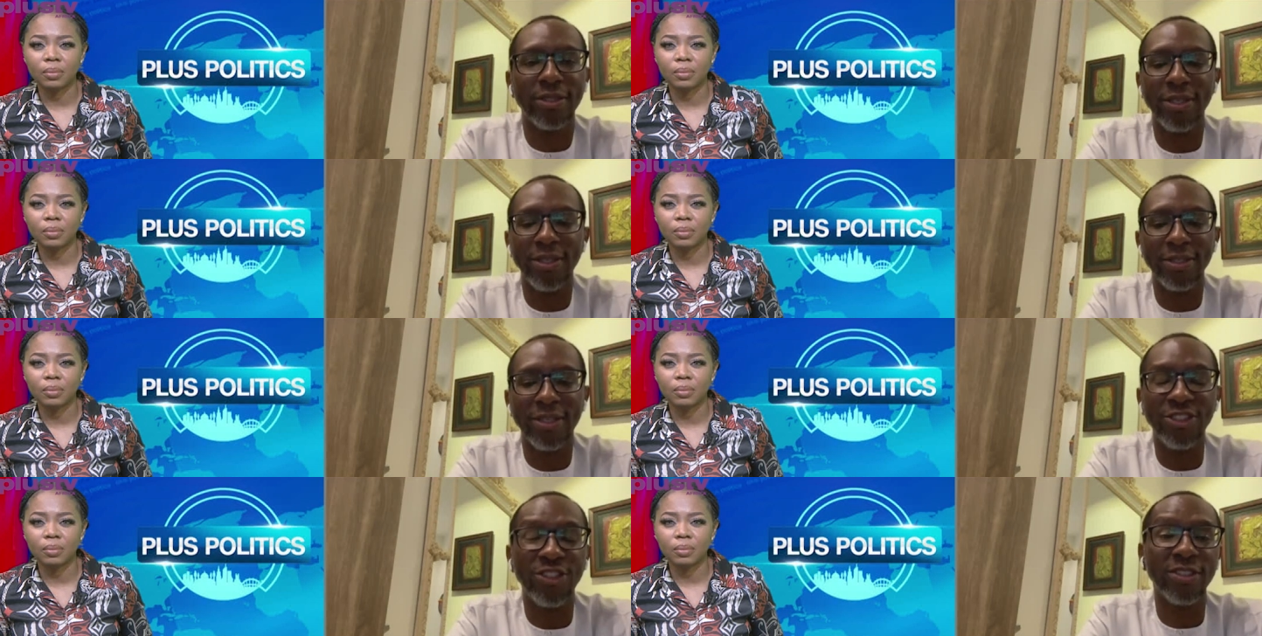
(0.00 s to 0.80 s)

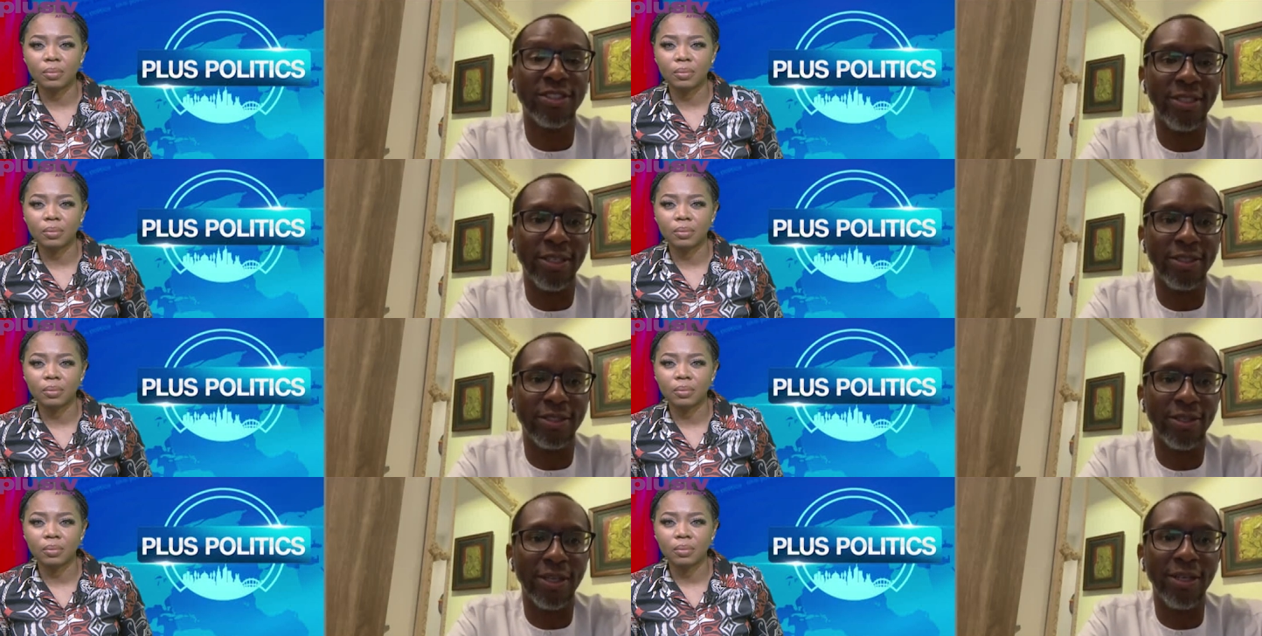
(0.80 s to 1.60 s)
Speaker 1: is just a
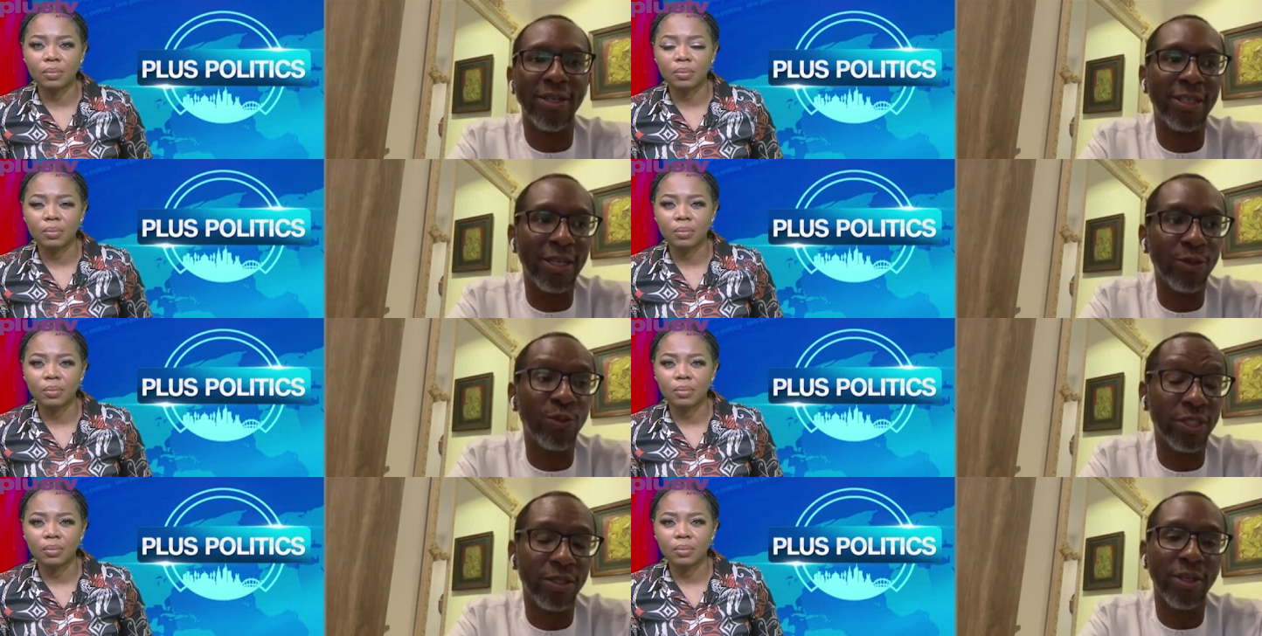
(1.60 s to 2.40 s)
date. Again,
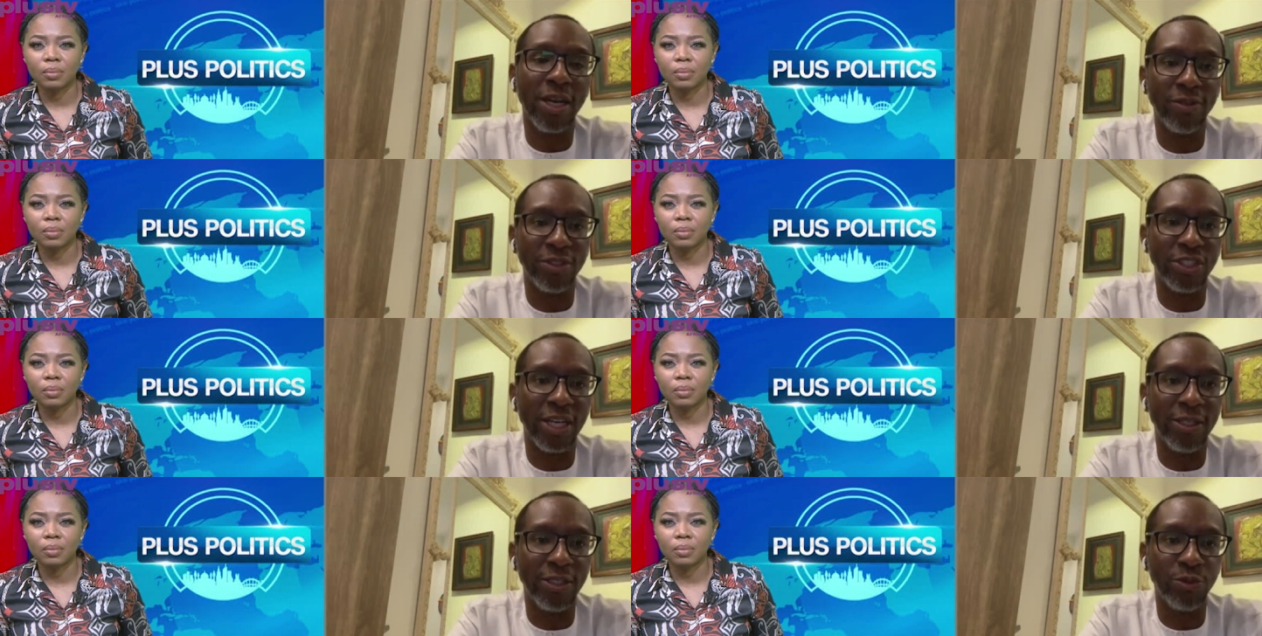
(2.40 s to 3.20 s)
we still have a
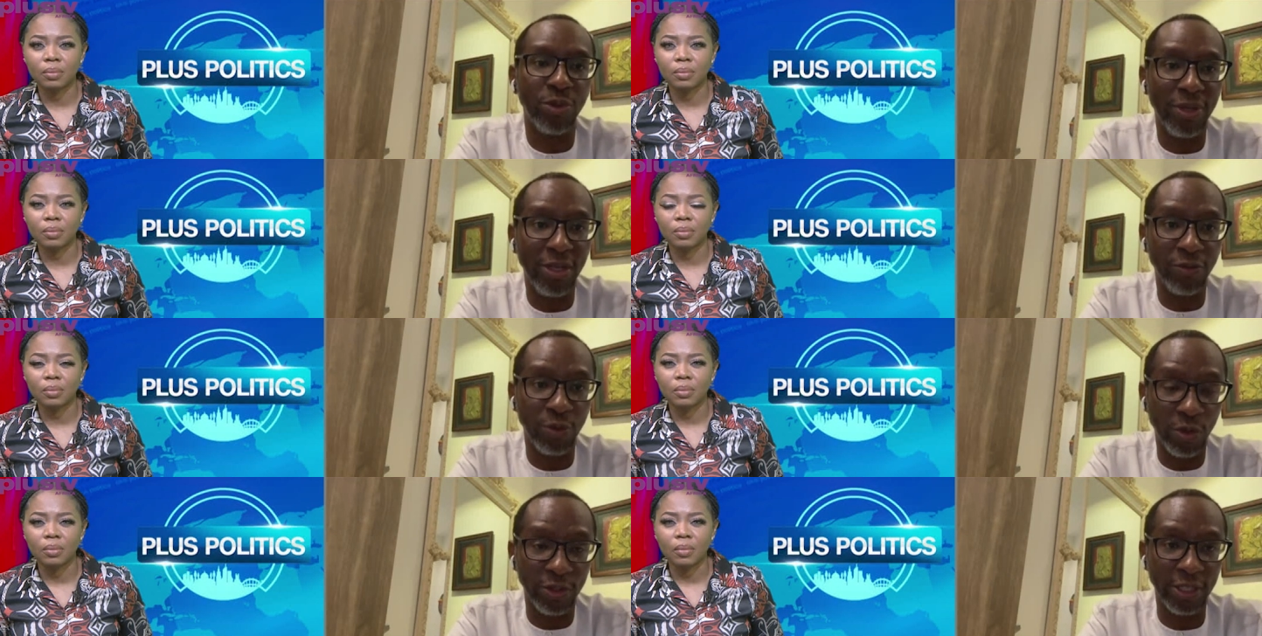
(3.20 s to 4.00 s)
challenge. We believe
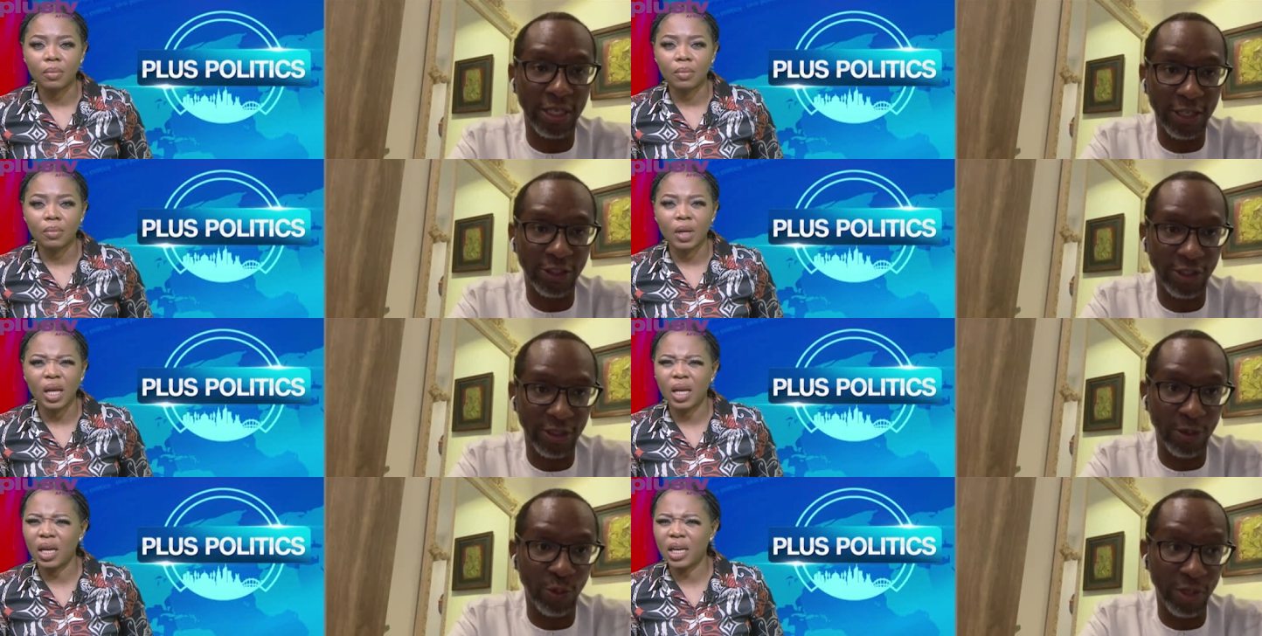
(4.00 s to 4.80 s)
we won the
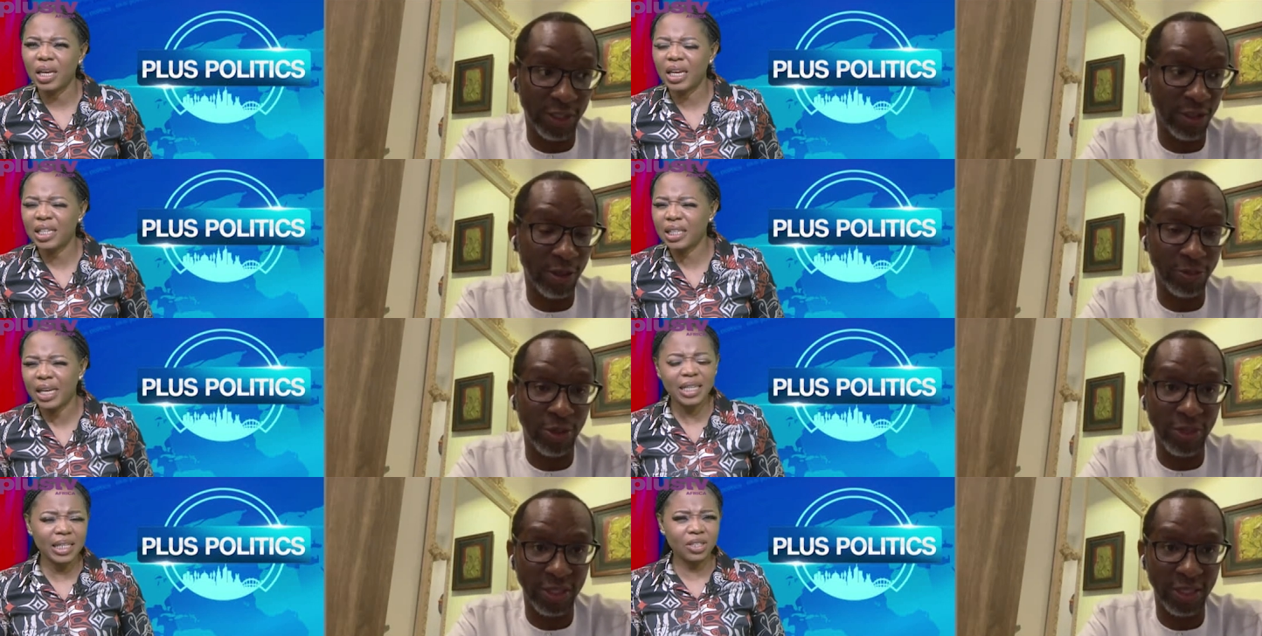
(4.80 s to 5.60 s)
elections and we are still it,
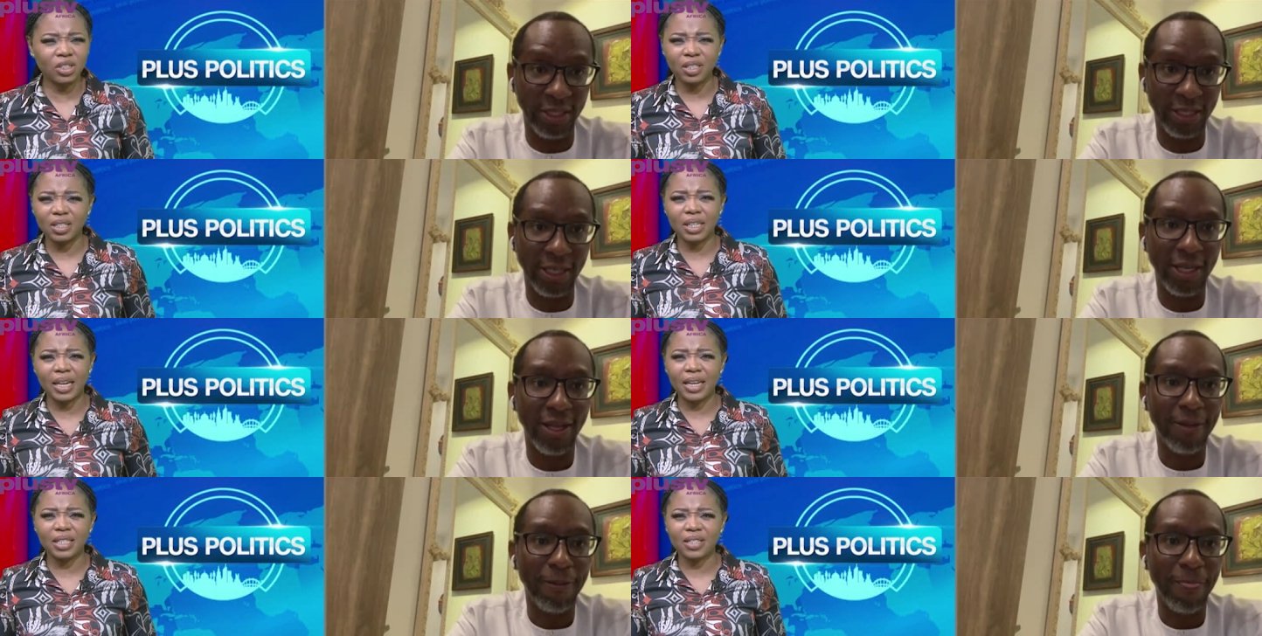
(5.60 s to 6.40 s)
Is it just
Speaker 2: a
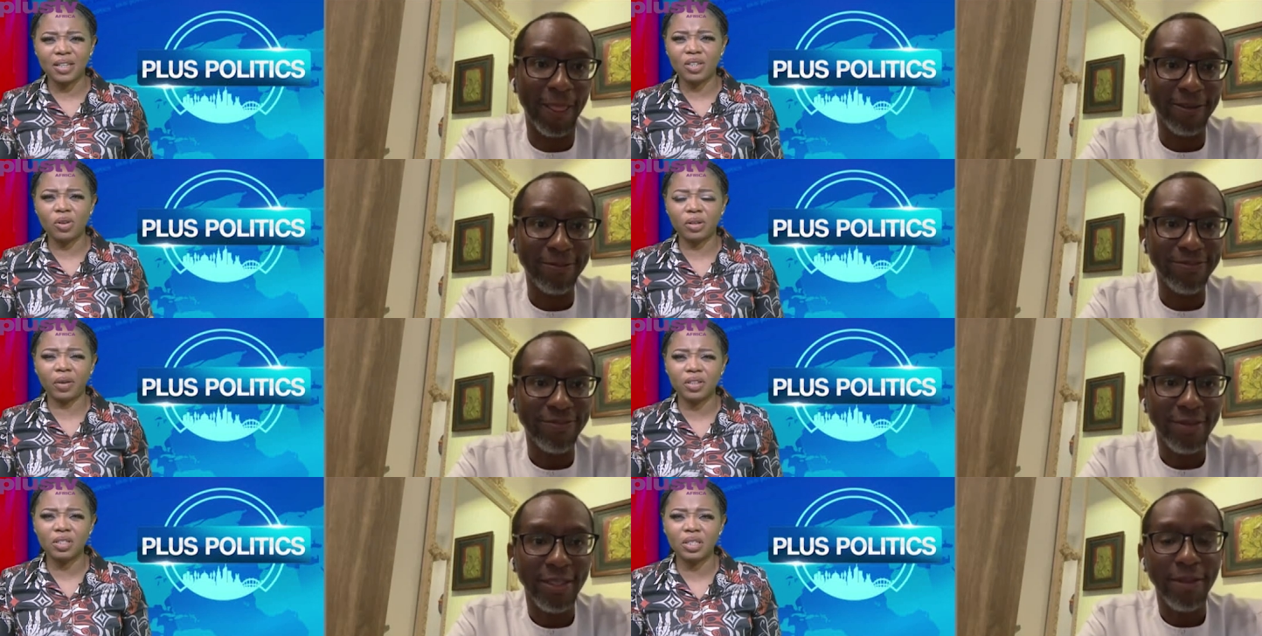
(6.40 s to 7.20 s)
date? It's an
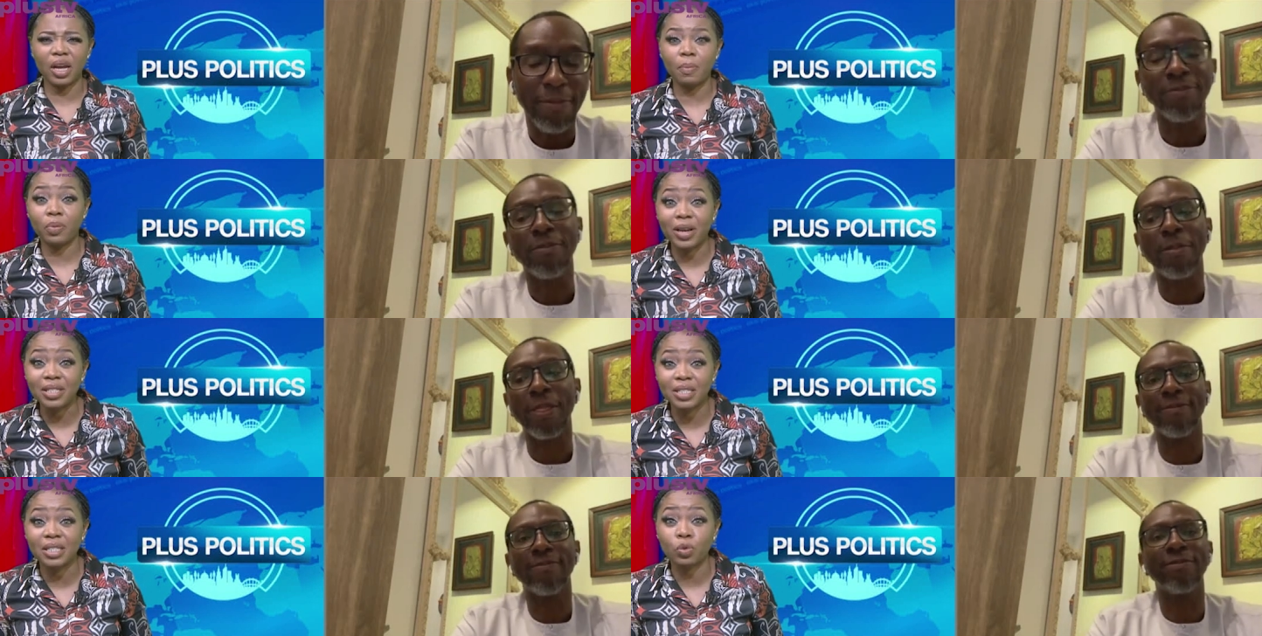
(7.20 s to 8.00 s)
inauguration day. A
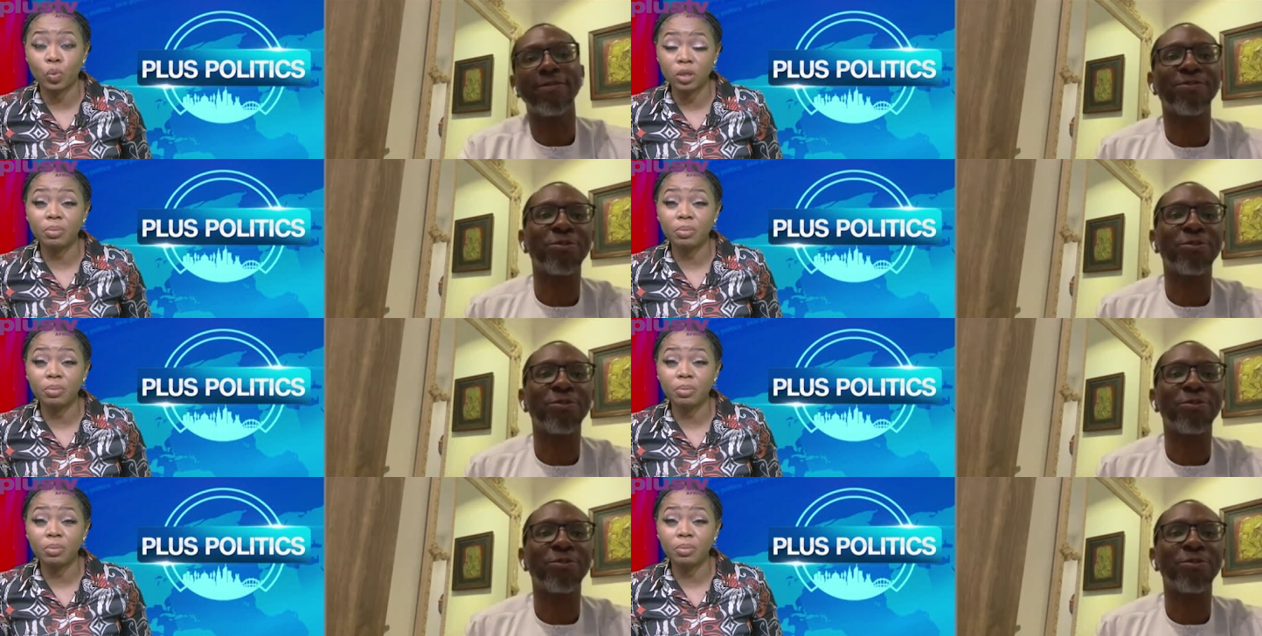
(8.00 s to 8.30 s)
president will